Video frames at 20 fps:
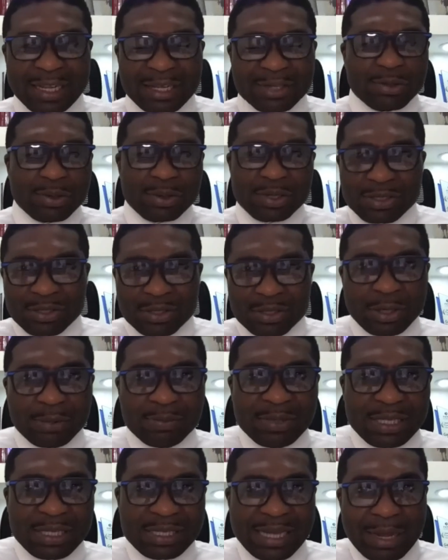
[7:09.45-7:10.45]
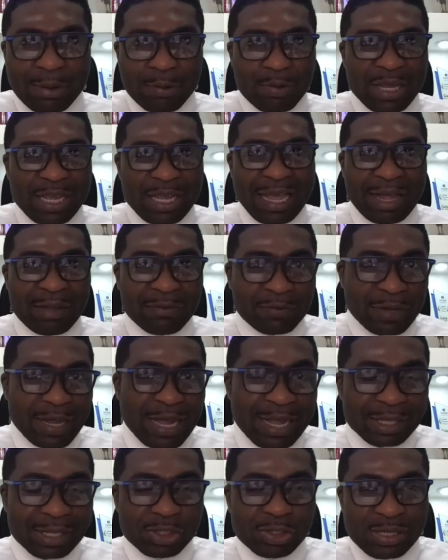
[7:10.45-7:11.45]
So it's something that we have
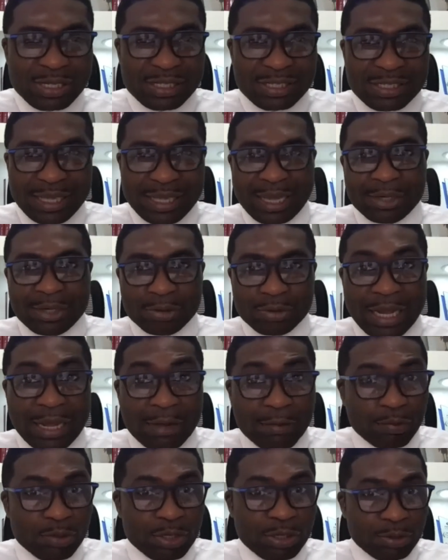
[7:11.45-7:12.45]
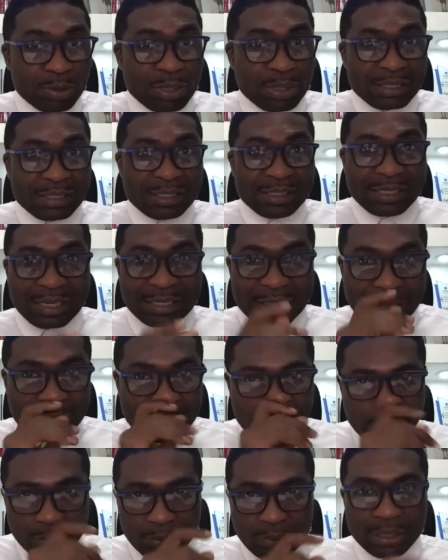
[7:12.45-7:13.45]
actually scheduled, and we look at it and say,
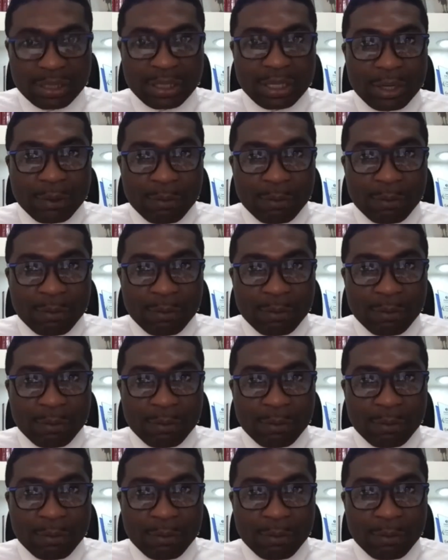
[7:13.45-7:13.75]
you know what,